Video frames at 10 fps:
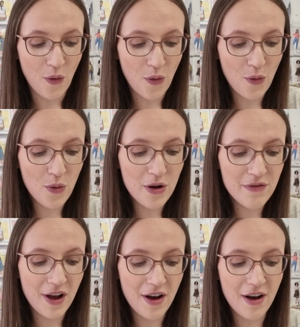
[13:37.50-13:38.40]
All of
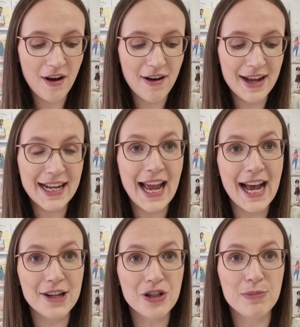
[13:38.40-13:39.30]
our
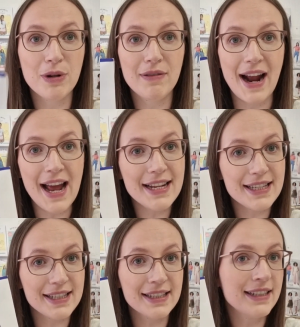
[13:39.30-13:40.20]
cashmerette